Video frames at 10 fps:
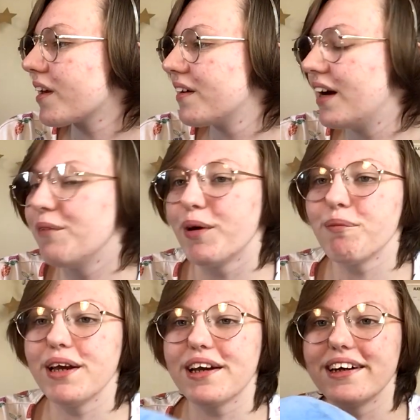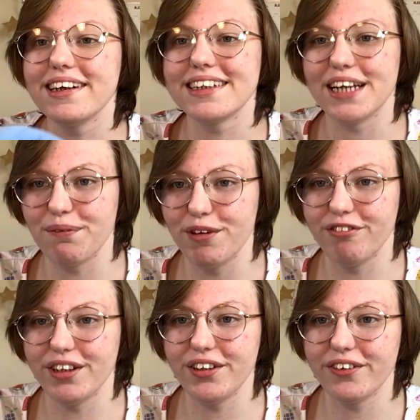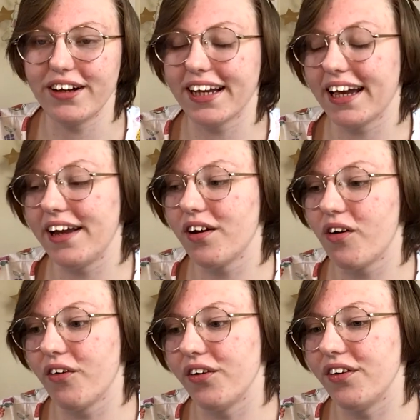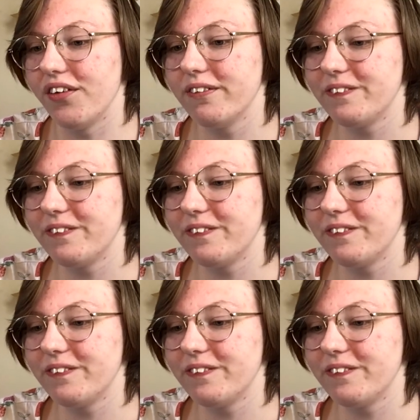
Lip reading: I might make a separate video again on